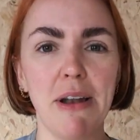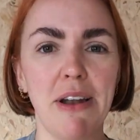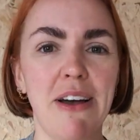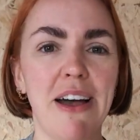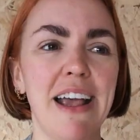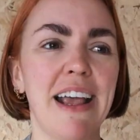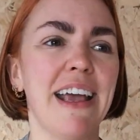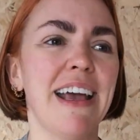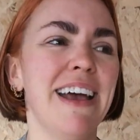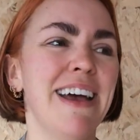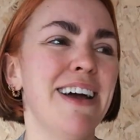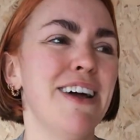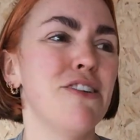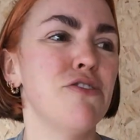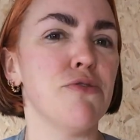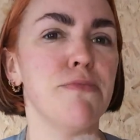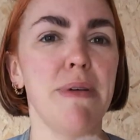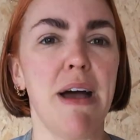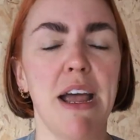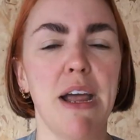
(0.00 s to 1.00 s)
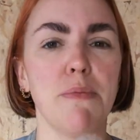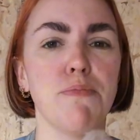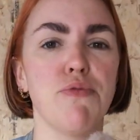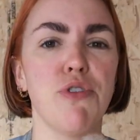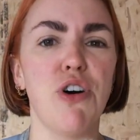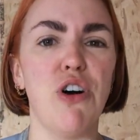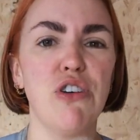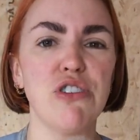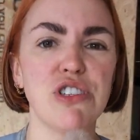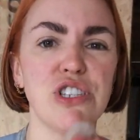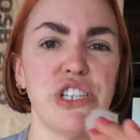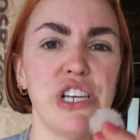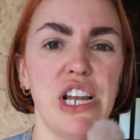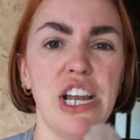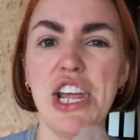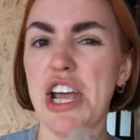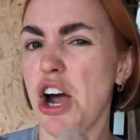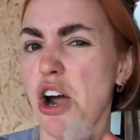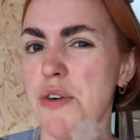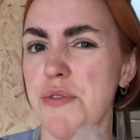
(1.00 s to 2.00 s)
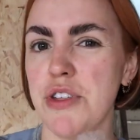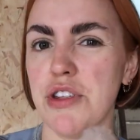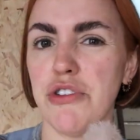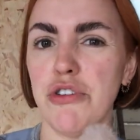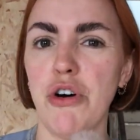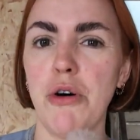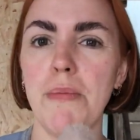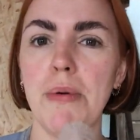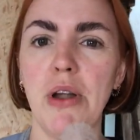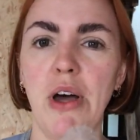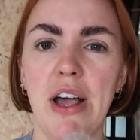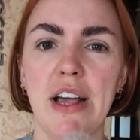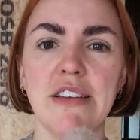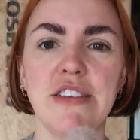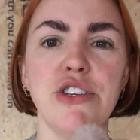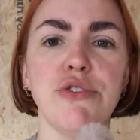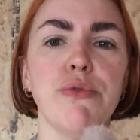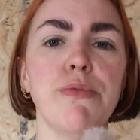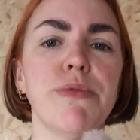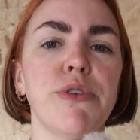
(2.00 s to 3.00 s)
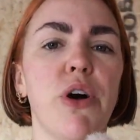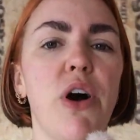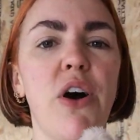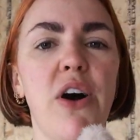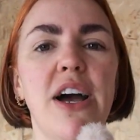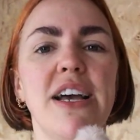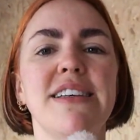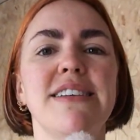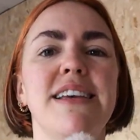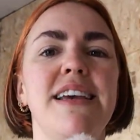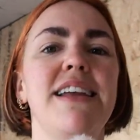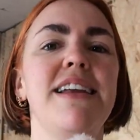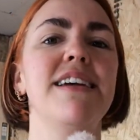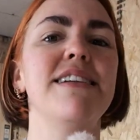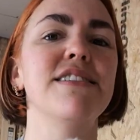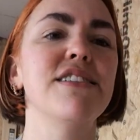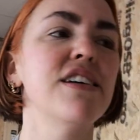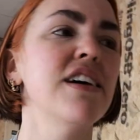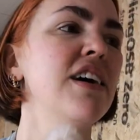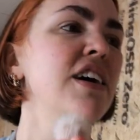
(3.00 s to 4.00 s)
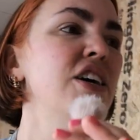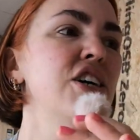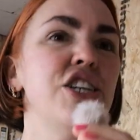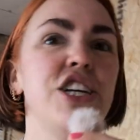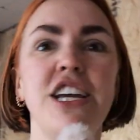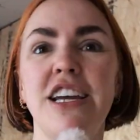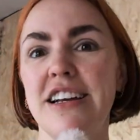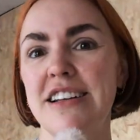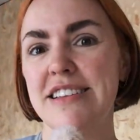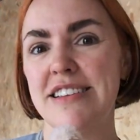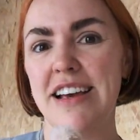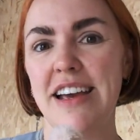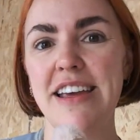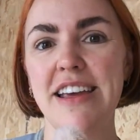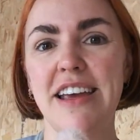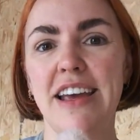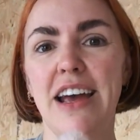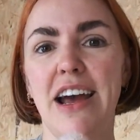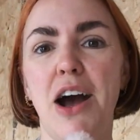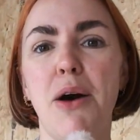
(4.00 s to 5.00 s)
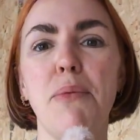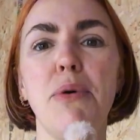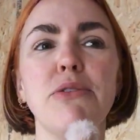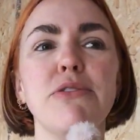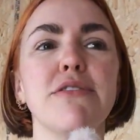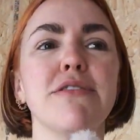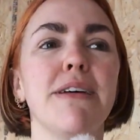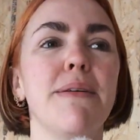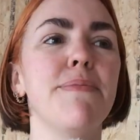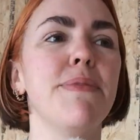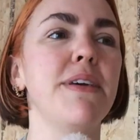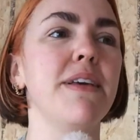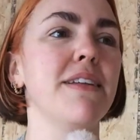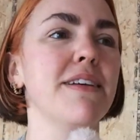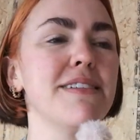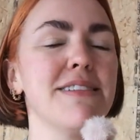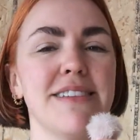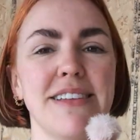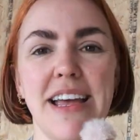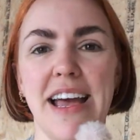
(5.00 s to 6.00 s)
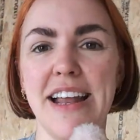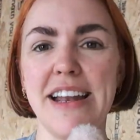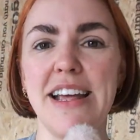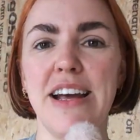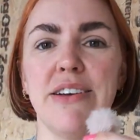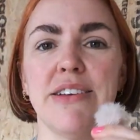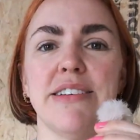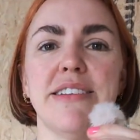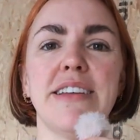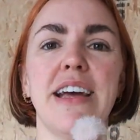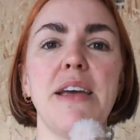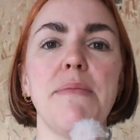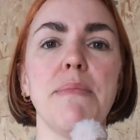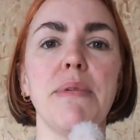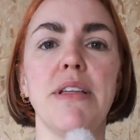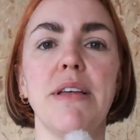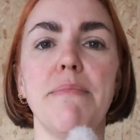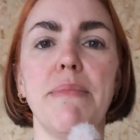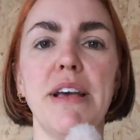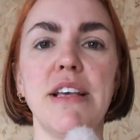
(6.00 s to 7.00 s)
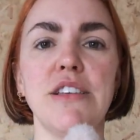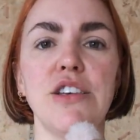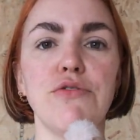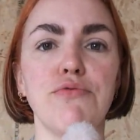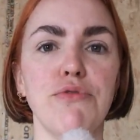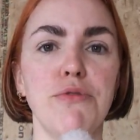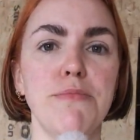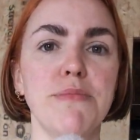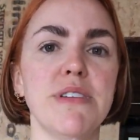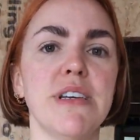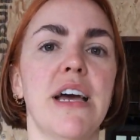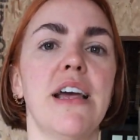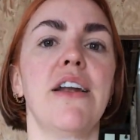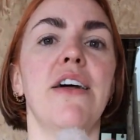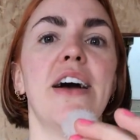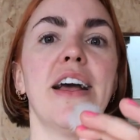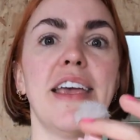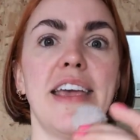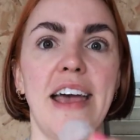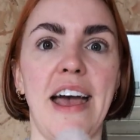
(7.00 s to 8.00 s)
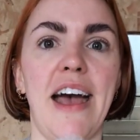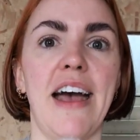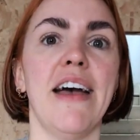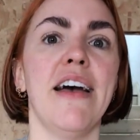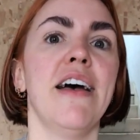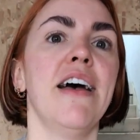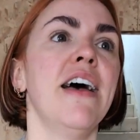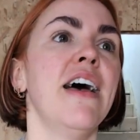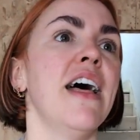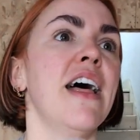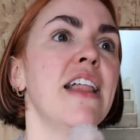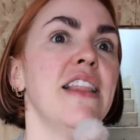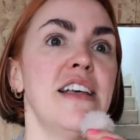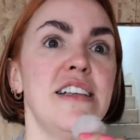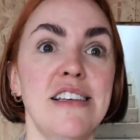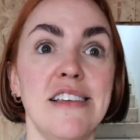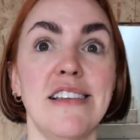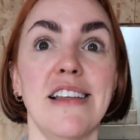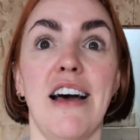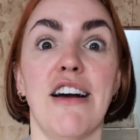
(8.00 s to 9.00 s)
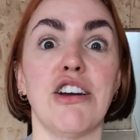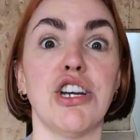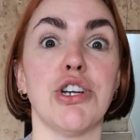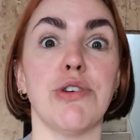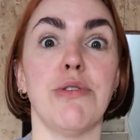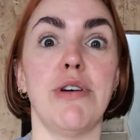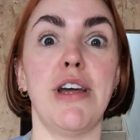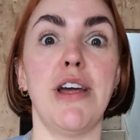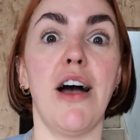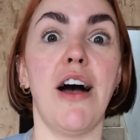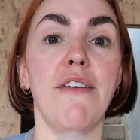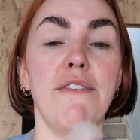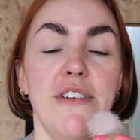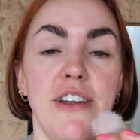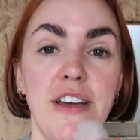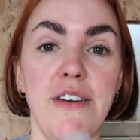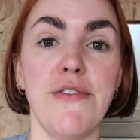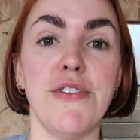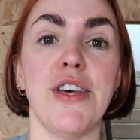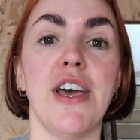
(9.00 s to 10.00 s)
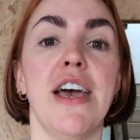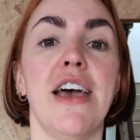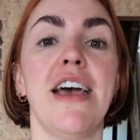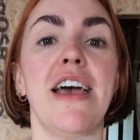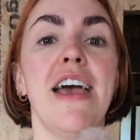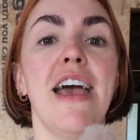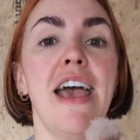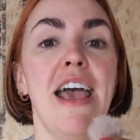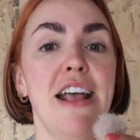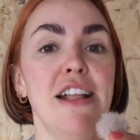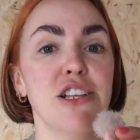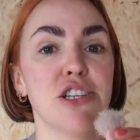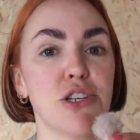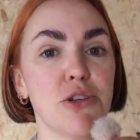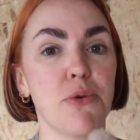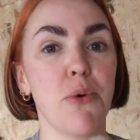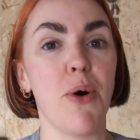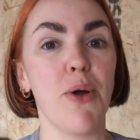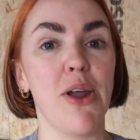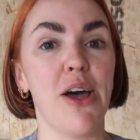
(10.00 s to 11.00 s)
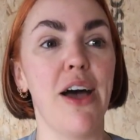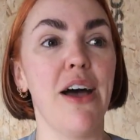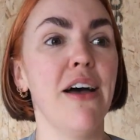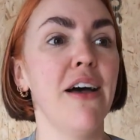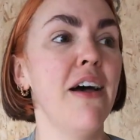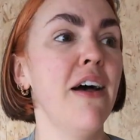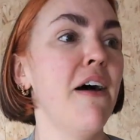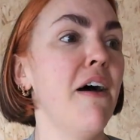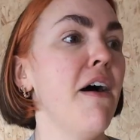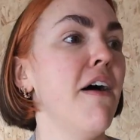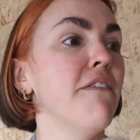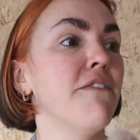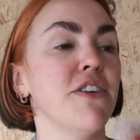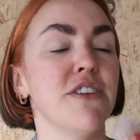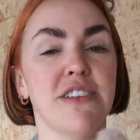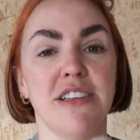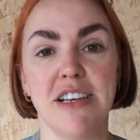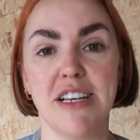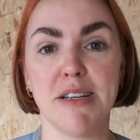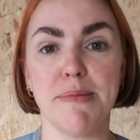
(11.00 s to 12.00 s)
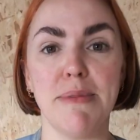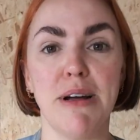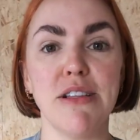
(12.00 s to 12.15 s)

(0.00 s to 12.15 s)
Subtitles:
but like dramatic brass, silly over the top light, because this room's got high ceilings. She can take it. I want something that's standout statement that makes this room say like, yeah, this is luxury. I've lived in squalor for 6